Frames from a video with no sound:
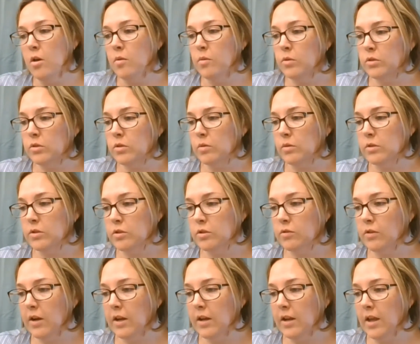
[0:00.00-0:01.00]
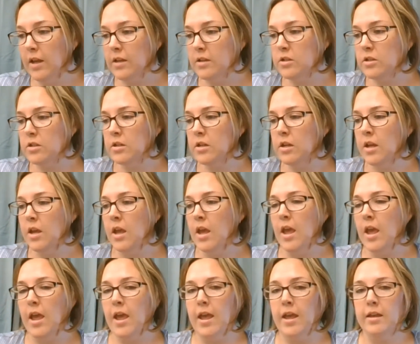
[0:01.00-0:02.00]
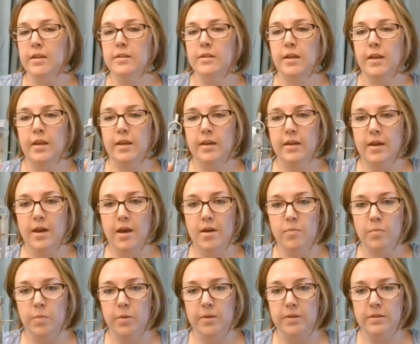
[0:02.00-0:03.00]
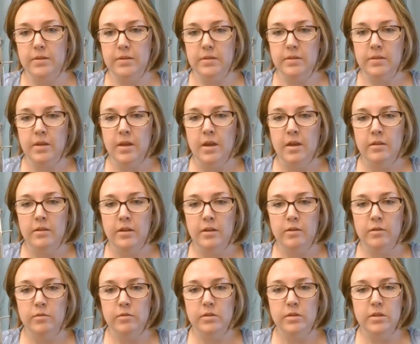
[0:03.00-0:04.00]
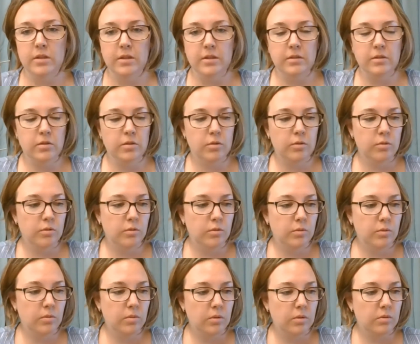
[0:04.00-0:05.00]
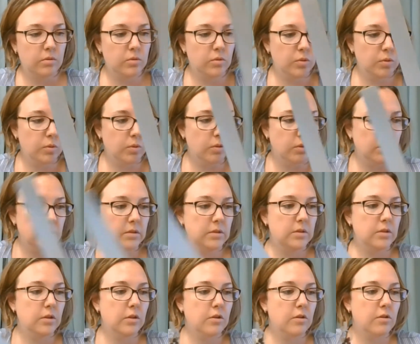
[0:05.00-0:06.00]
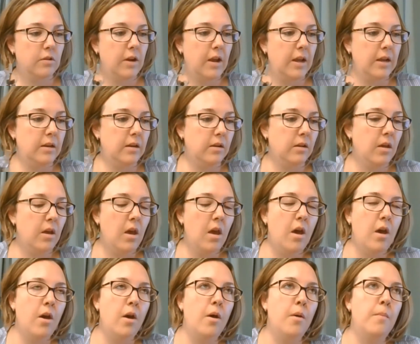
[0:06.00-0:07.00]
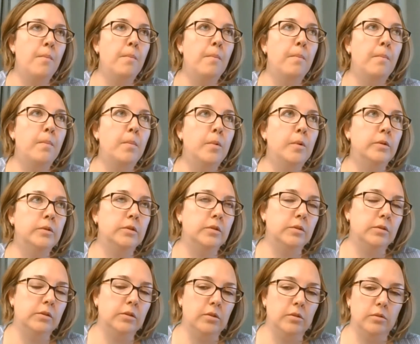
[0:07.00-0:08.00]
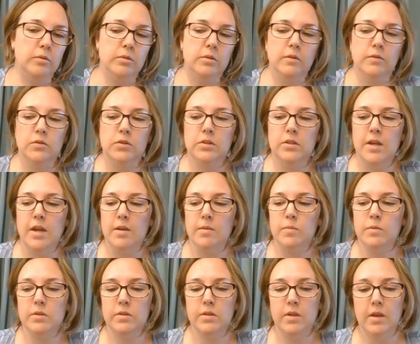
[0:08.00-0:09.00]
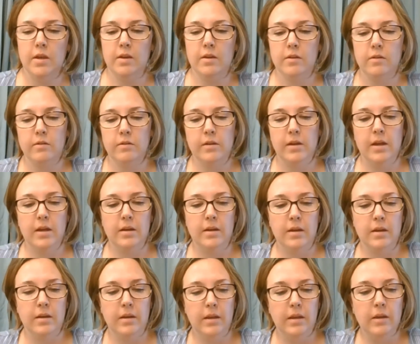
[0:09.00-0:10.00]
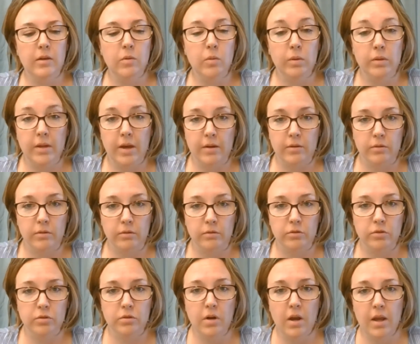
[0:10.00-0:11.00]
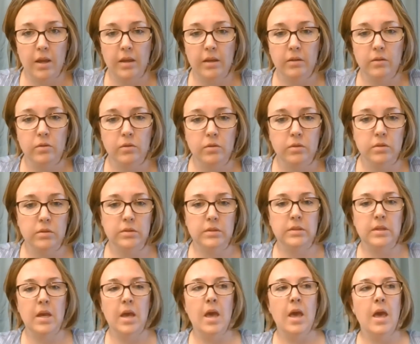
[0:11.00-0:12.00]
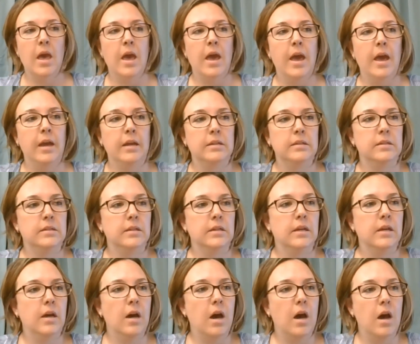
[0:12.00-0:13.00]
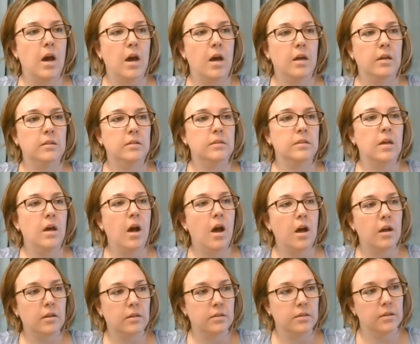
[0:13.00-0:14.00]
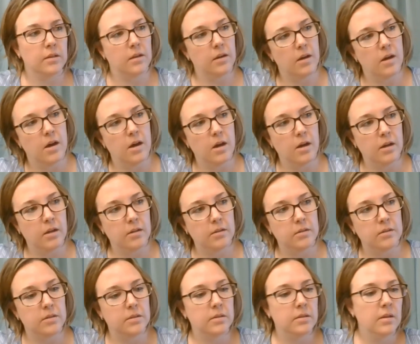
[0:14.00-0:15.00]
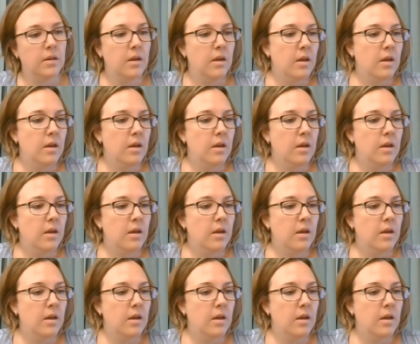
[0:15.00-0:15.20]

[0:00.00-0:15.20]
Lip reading: So a straight edge and a compass. They used these 2 tools to create multitudes of shapes. They created equilateral triangles, hexagons, octagons,